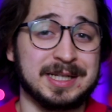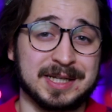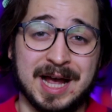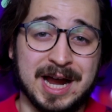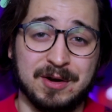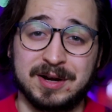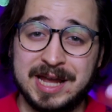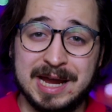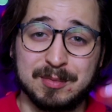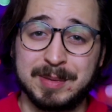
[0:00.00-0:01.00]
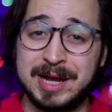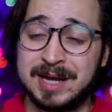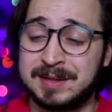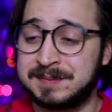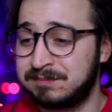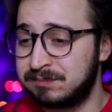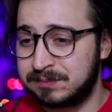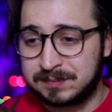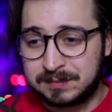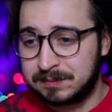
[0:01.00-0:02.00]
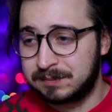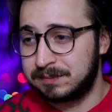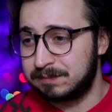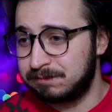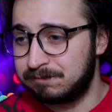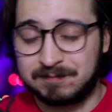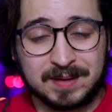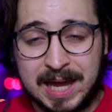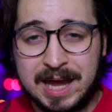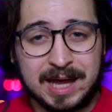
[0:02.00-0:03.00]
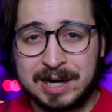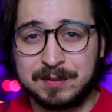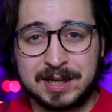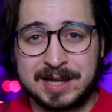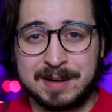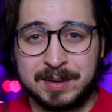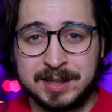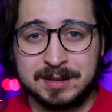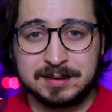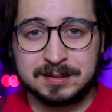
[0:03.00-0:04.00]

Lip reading: to hire a cameraman. I don't got that money.